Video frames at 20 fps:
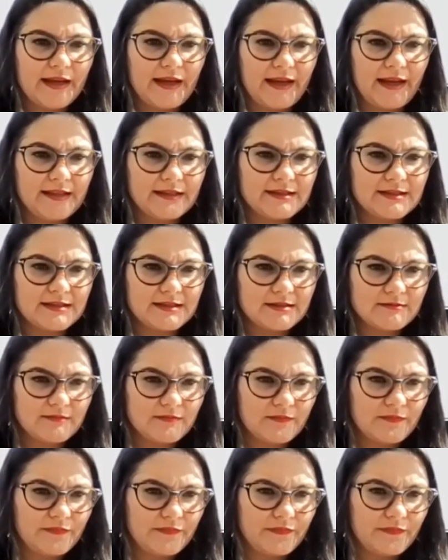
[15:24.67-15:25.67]
It's
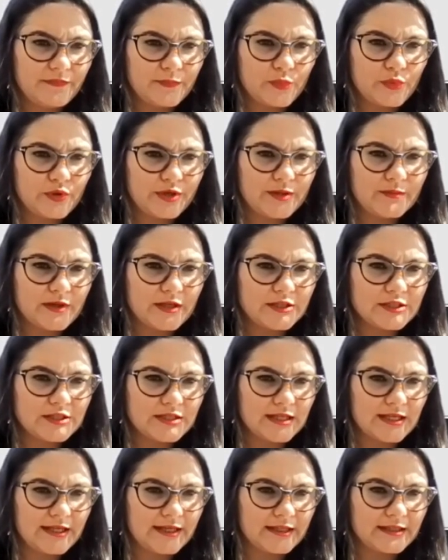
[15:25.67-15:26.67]
pretty
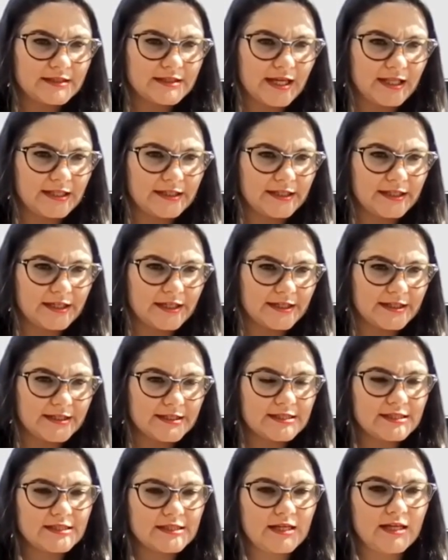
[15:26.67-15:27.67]
much like telling
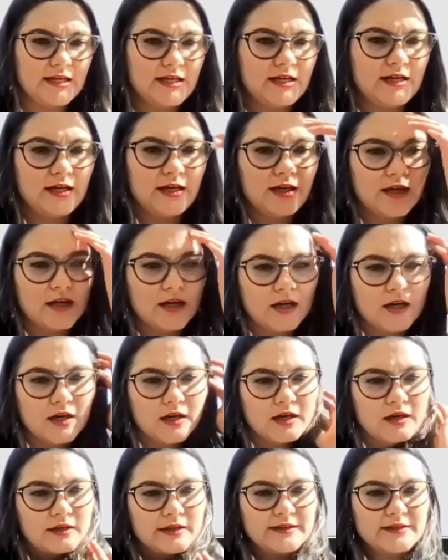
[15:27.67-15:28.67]
us,
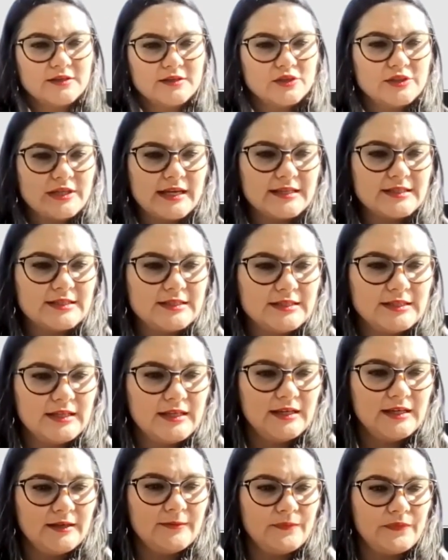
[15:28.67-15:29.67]
it's suggesting
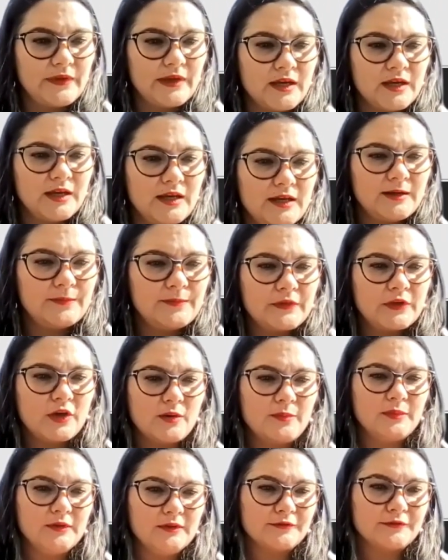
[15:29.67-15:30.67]
a
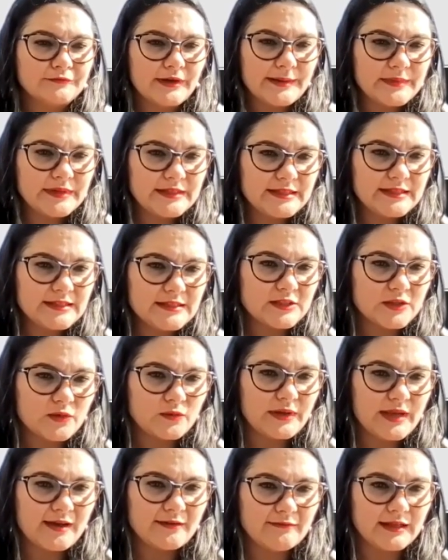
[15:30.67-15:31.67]
couple of remedies. So
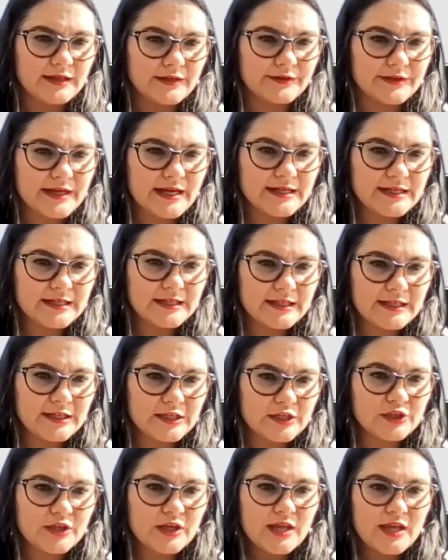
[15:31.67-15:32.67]
we have valeriana
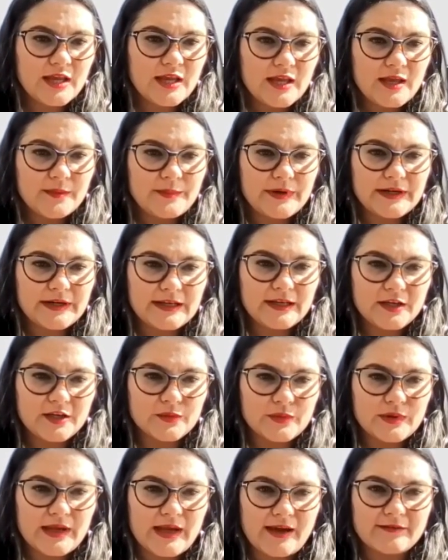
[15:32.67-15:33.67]
here, but in
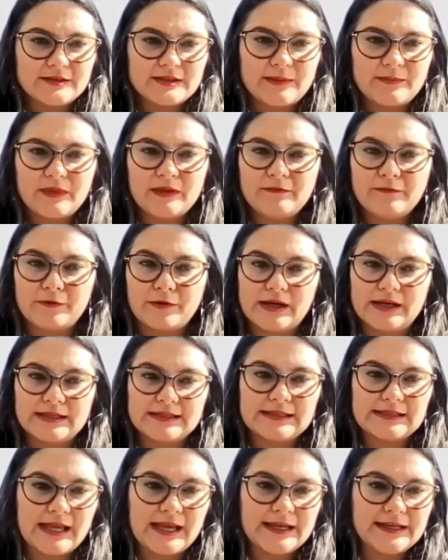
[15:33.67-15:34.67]
here we have something for
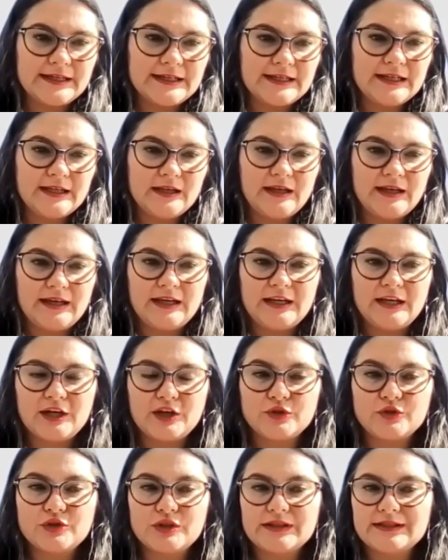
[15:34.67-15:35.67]
anxiety. In
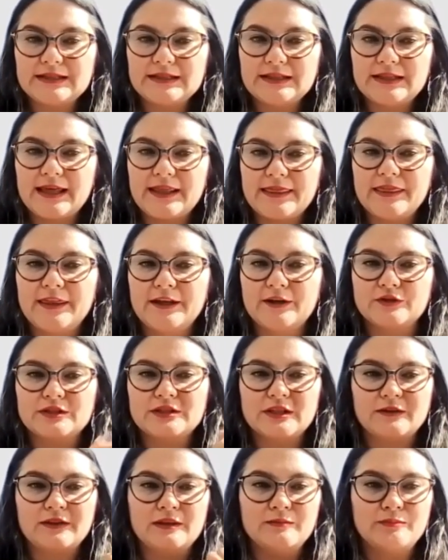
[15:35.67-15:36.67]
here you can see that there's
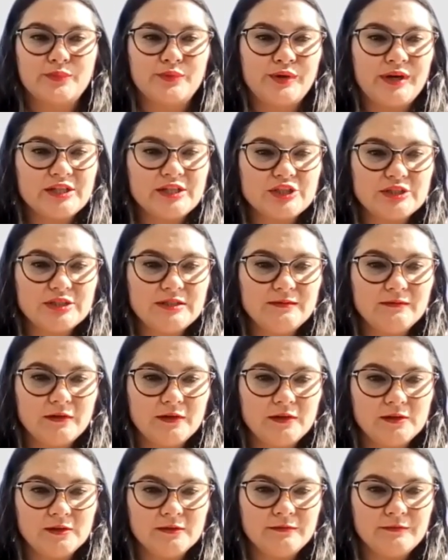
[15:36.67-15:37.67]
some depression
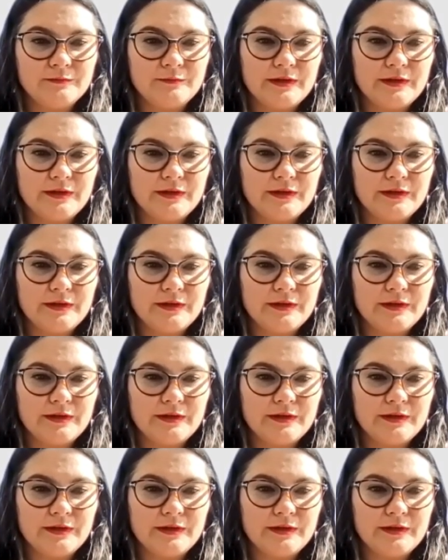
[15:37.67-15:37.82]
involved.